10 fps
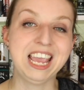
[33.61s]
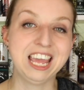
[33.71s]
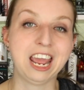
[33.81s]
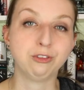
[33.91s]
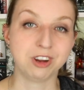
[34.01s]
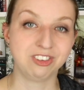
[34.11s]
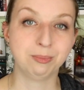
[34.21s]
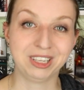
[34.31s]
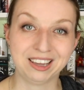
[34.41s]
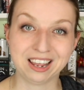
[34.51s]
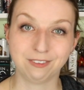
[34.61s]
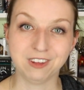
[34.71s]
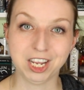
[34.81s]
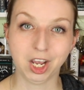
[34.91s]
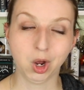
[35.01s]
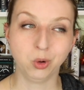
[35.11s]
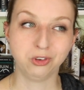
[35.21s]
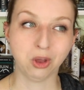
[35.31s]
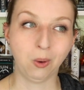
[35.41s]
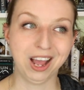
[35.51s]
in a reasonably length video,
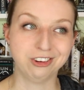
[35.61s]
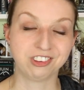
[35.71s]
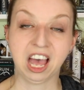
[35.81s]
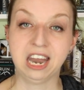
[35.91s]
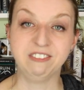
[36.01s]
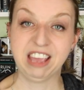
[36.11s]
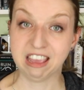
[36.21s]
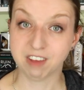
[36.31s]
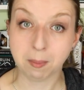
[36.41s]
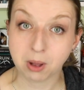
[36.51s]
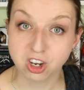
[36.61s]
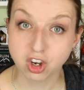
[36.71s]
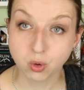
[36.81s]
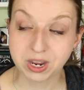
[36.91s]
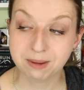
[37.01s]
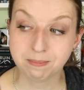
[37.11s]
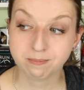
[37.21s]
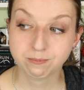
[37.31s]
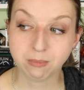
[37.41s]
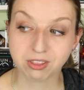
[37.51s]
so I just kind of gave up on doing
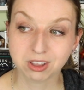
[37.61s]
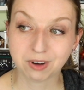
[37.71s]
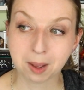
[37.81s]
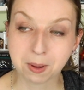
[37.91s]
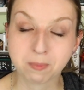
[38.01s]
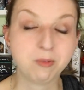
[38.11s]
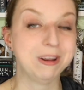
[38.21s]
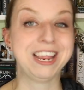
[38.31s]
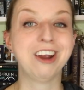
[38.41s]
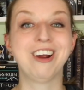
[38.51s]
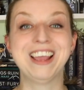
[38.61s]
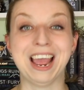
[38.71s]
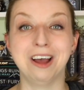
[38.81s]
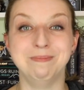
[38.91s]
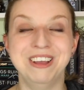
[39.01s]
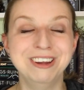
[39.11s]
monthly wrap-ups, but here I am.